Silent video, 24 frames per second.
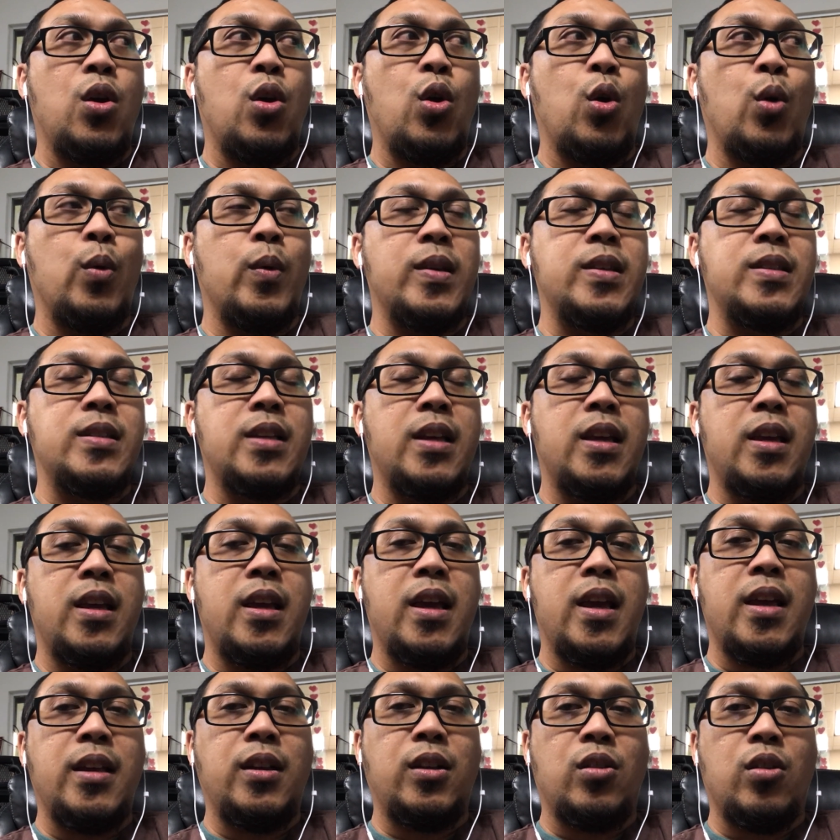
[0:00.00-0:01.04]
OSA
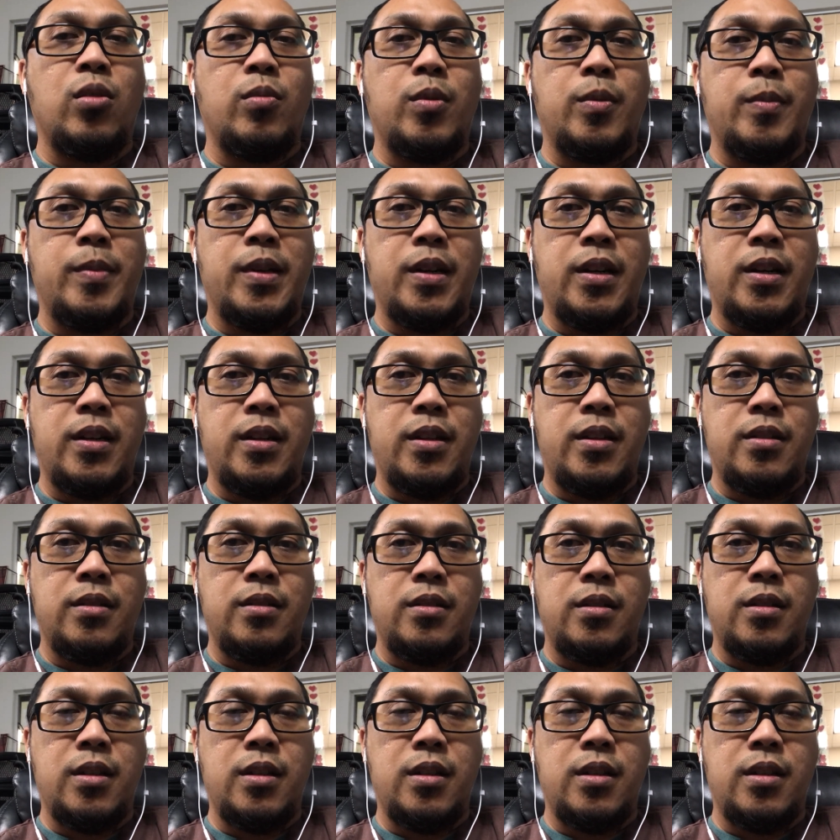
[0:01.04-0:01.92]
and comorbidities